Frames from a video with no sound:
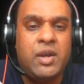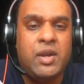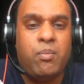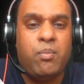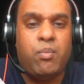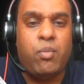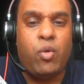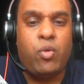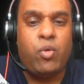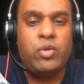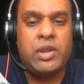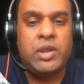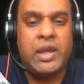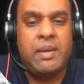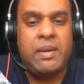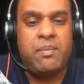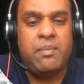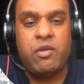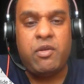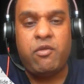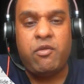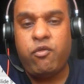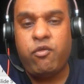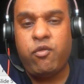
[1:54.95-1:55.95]
both a
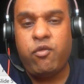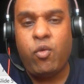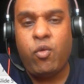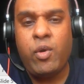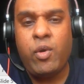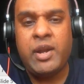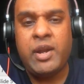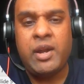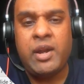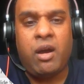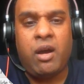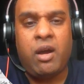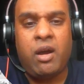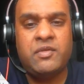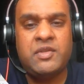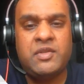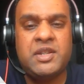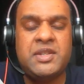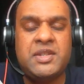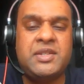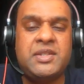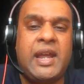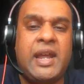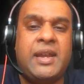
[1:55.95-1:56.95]
before and
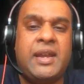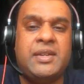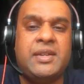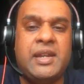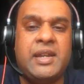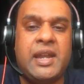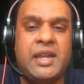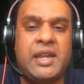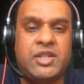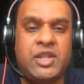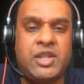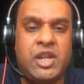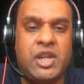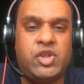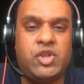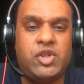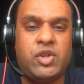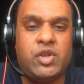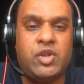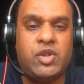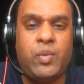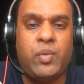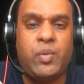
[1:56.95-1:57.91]
after standardization,